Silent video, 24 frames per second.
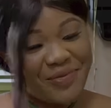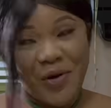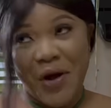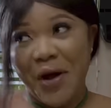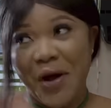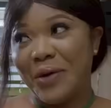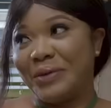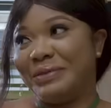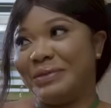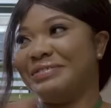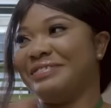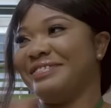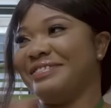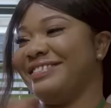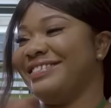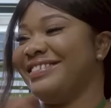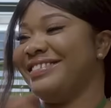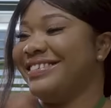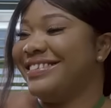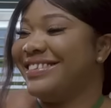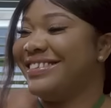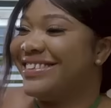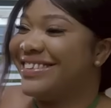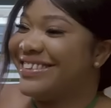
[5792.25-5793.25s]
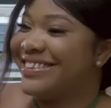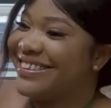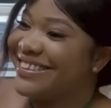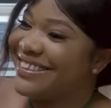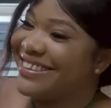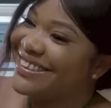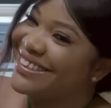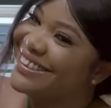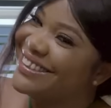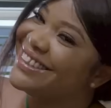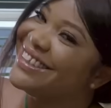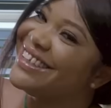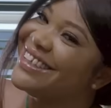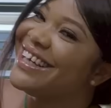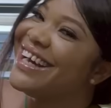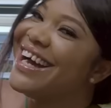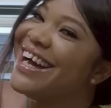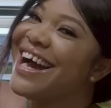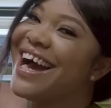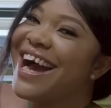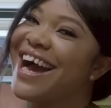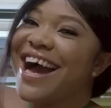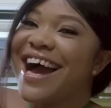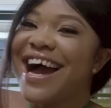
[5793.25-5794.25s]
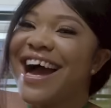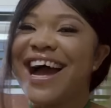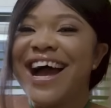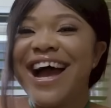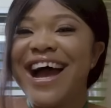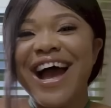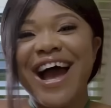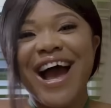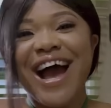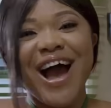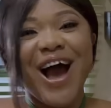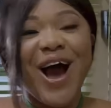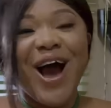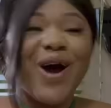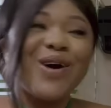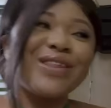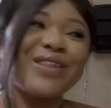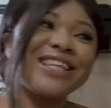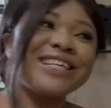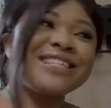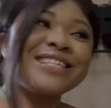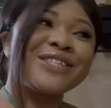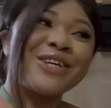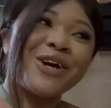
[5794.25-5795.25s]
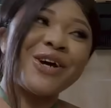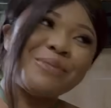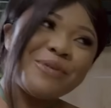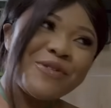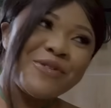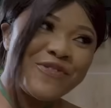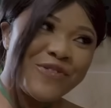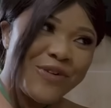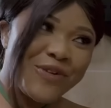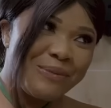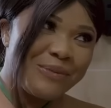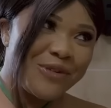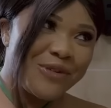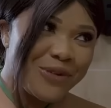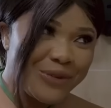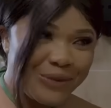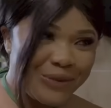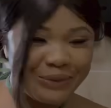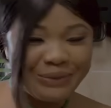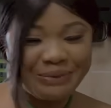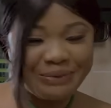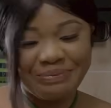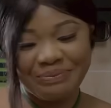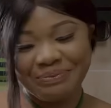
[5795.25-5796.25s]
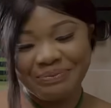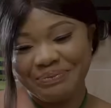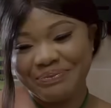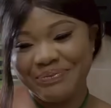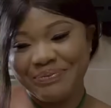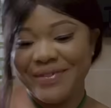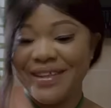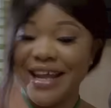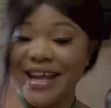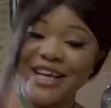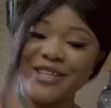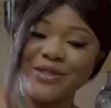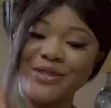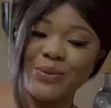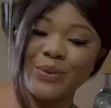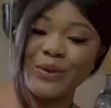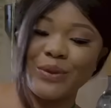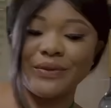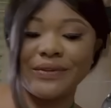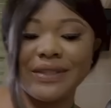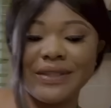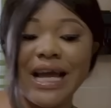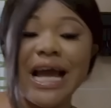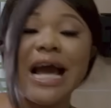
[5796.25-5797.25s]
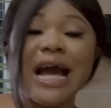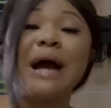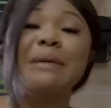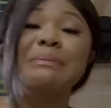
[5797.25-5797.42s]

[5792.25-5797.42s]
Wow. All this coming from you. Nice one.